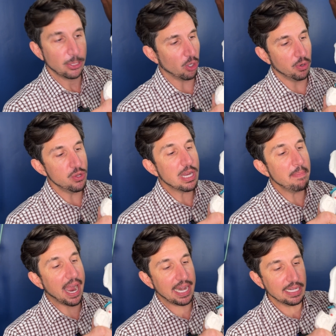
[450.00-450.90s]
So when you
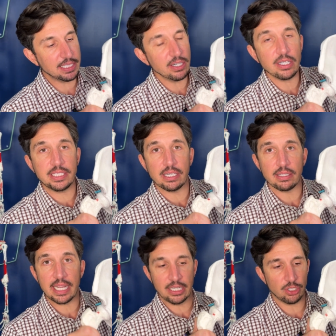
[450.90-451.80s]
combine anterior
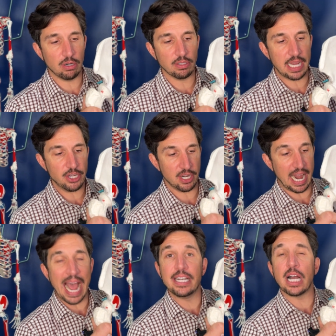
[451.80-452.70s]
tilt, internal rotation,
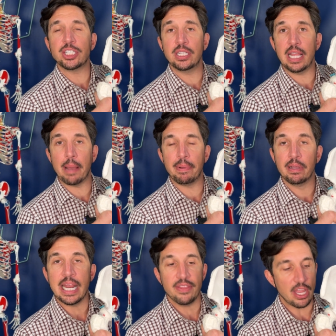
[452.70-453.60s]
and adduction of the hip,
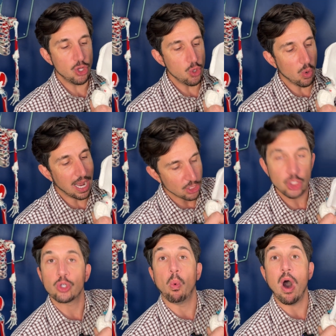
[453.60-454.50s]
and then you
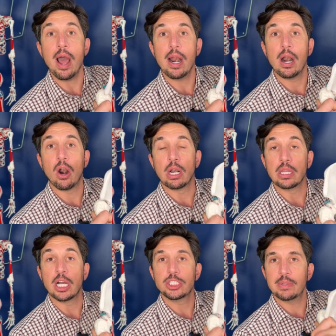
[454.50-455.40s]
squat or
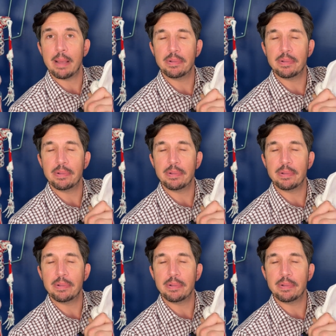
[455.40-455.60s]
lunge with that